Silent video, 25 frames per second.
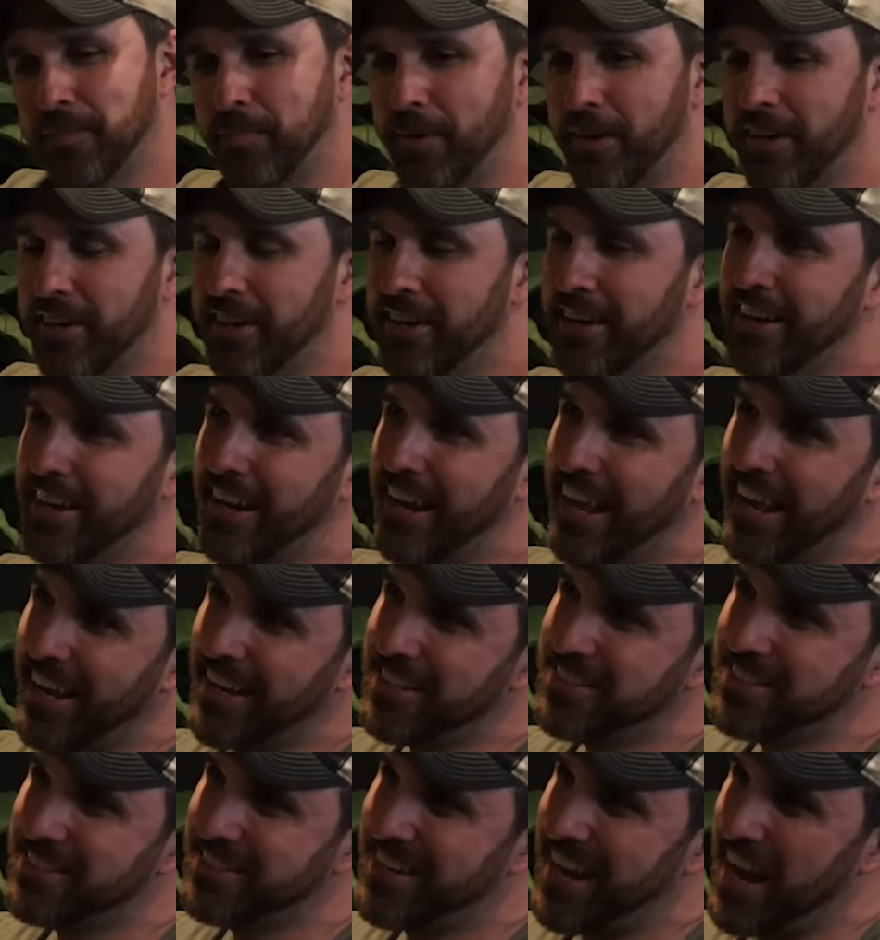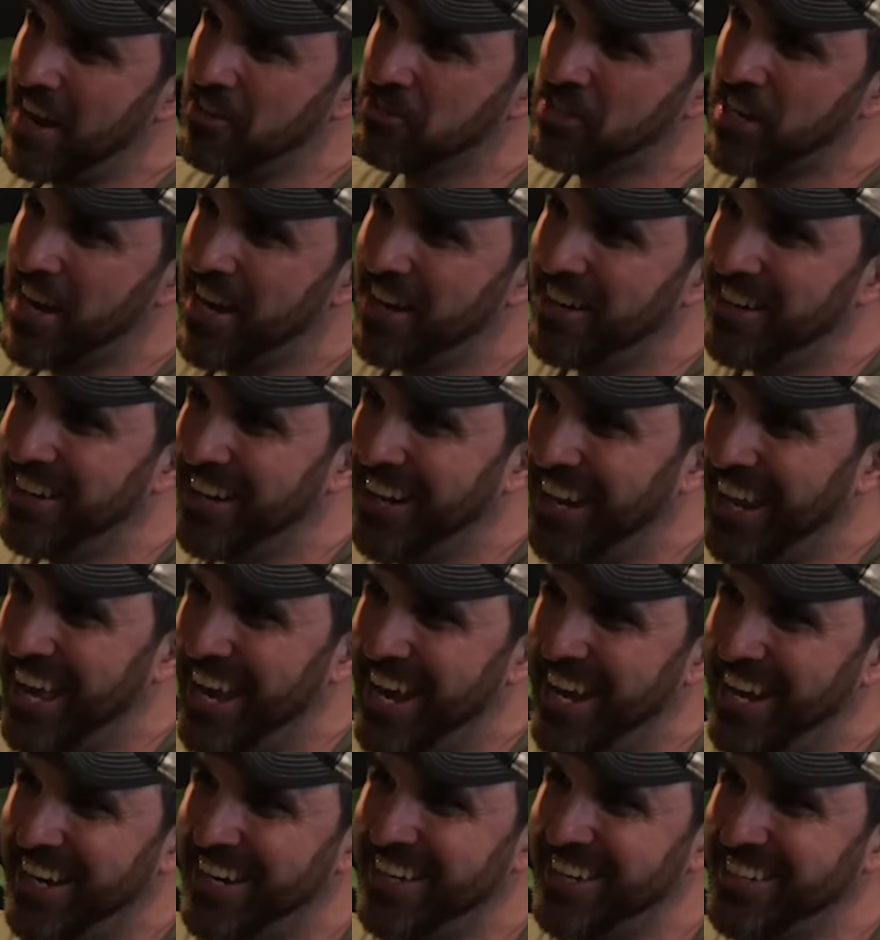up here in Atlanta, yeah. downtown
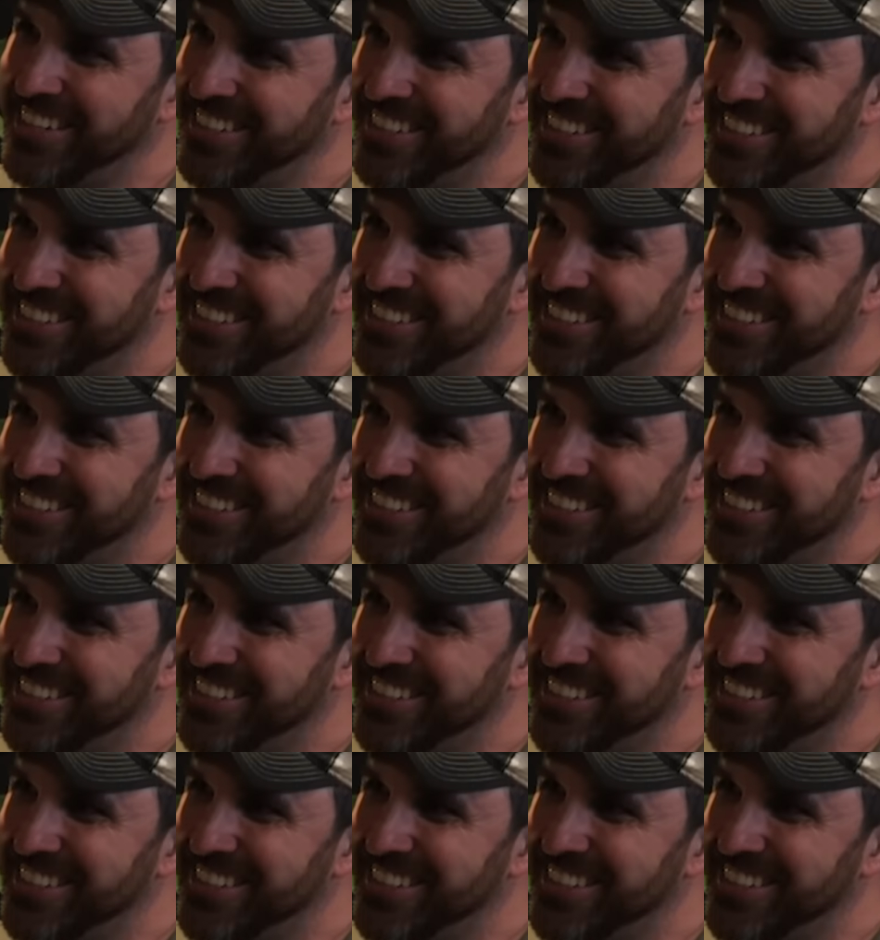Atlanta. Oh,